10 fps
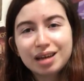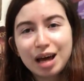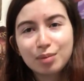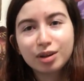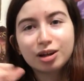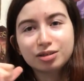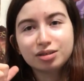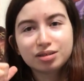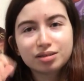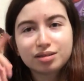I'm an
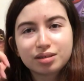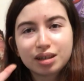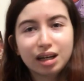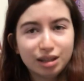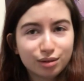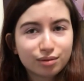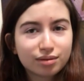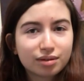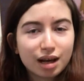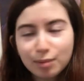artist, kind of.
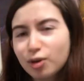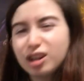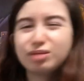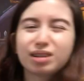I'm calling